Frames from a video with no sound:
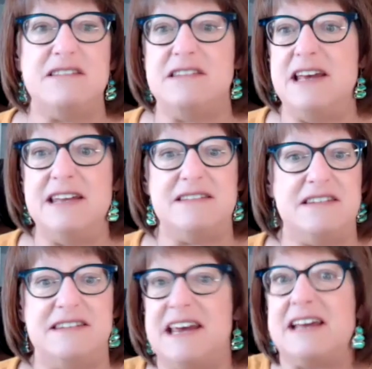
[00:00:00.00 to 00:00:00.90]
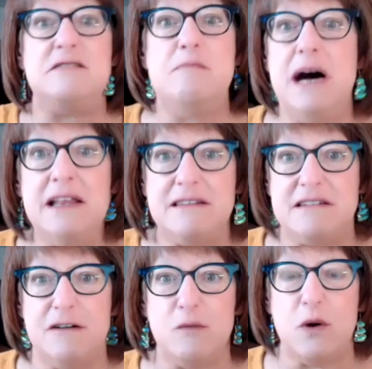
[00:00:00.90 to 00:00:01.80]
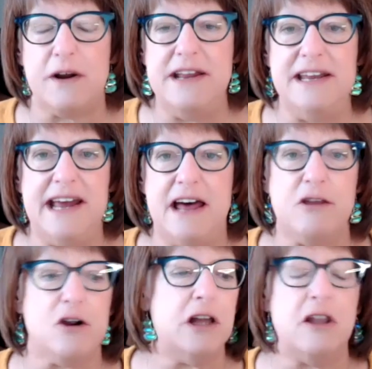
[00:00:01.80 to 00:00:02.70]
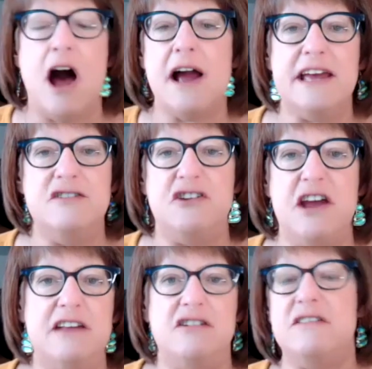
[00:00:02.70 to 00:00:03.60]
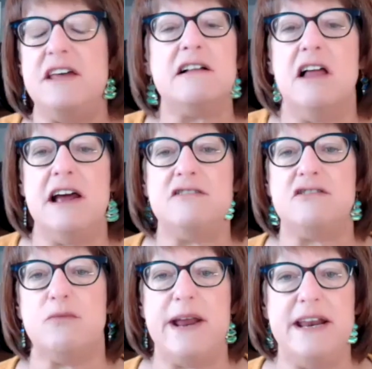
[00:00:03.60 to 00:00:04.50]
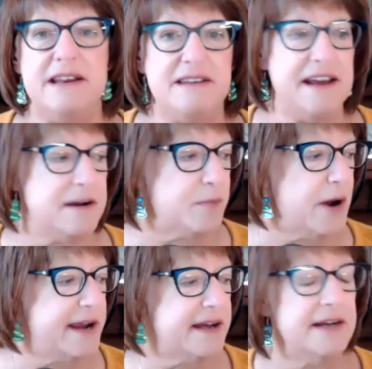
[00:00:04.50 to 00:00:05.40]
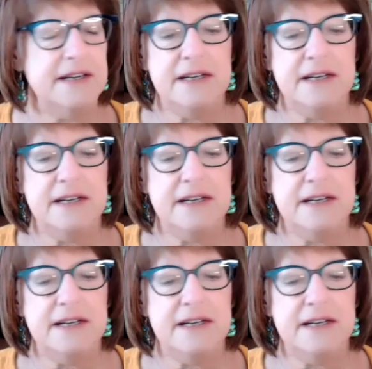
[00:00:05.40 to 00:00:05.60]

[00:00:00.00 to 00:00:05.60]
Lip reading: it's 6 months of working together. A lot can change, and then clients are ready to take a break.